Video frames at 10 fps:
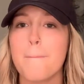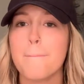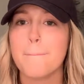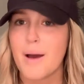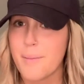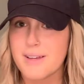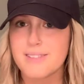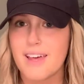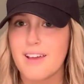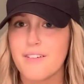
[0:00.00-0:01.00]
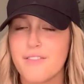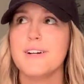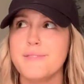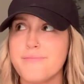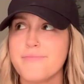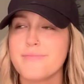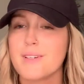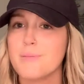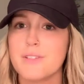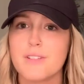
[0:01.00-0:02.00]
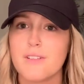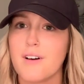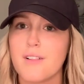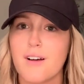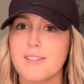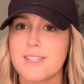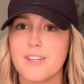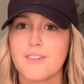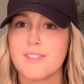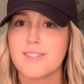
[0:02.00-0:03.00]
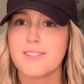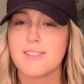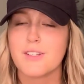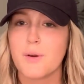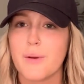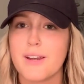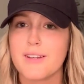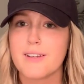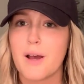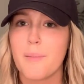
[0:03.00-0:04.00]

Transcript: my best life. I'm just a long lost Sanderson sister waiting to come